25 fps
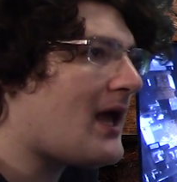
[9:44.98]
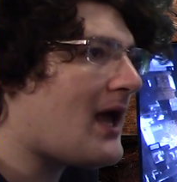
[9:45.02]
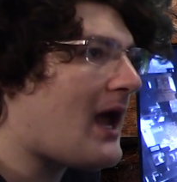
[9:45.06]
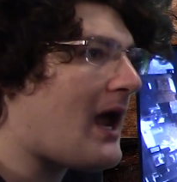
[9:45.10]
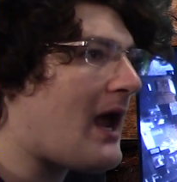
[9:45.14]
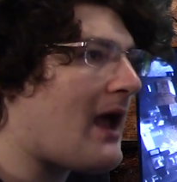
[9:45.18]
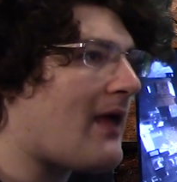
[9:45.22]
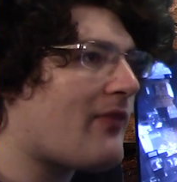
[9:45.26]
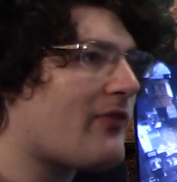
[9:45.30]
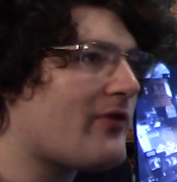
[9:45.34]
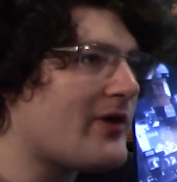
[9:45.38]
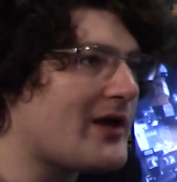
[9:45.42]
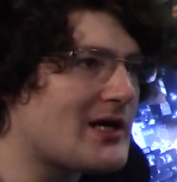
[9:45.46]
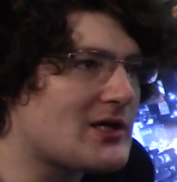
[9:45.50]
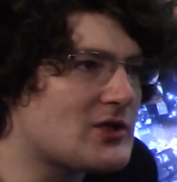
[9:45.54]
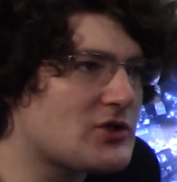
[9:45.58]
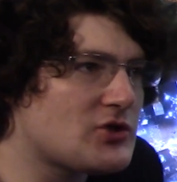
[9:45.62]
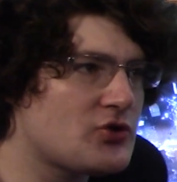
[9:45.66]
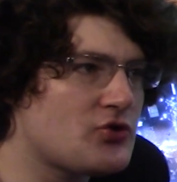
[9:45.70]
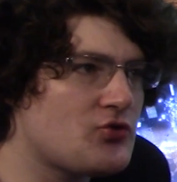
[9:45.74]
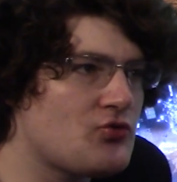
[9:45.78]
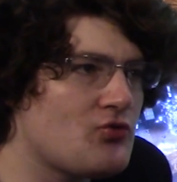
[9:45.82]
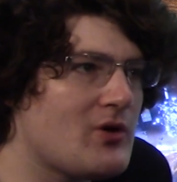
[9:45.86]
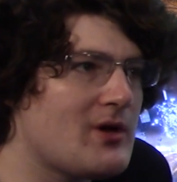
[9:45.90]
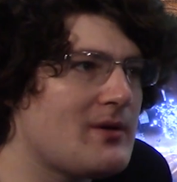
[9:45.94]
At the
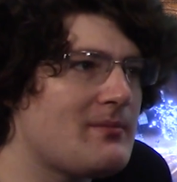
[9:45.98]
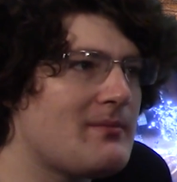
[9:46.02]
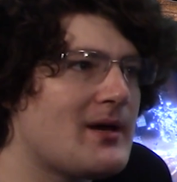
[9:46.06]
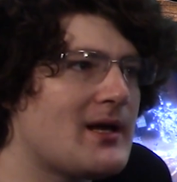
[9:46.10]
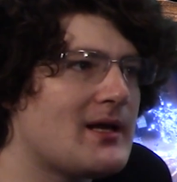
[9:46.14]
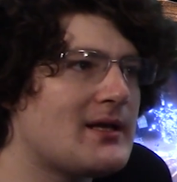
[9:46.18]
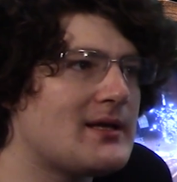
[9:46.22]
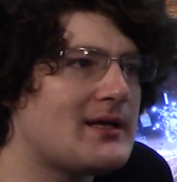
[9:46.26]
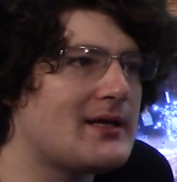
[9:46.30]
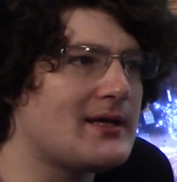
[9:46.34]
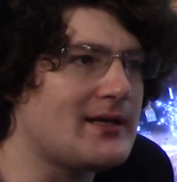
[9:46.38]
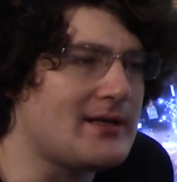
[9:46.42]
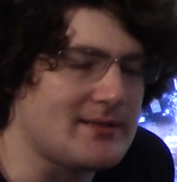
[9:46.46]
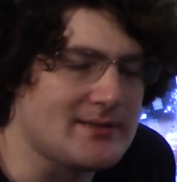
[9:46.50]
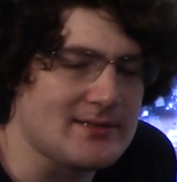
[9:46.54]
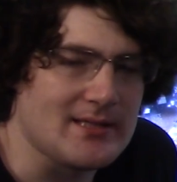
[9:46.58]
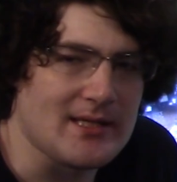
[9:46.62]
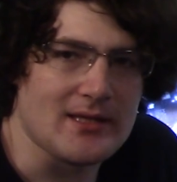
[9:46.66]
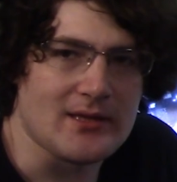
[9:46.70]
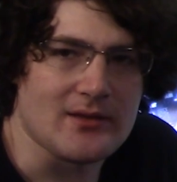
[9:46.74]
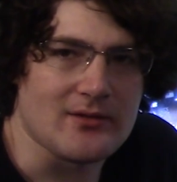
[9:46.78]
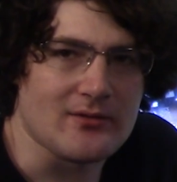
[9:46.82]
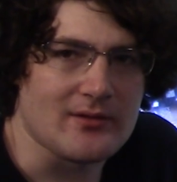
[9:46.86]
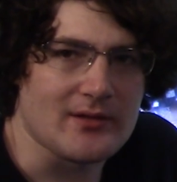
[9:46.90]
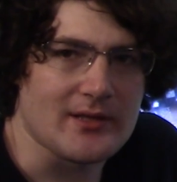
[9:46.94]
extreme end, get a
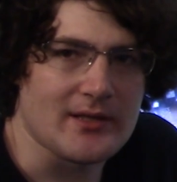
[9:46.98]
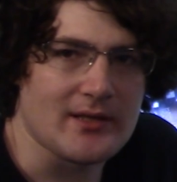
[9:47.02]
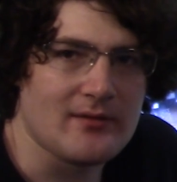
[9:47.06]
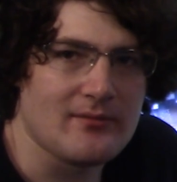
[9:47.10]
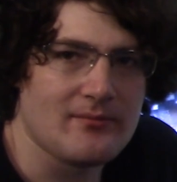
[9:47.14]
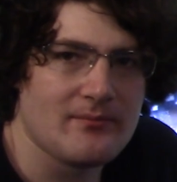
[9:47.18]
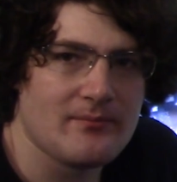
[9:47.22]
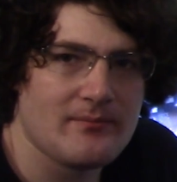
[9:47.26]
1030.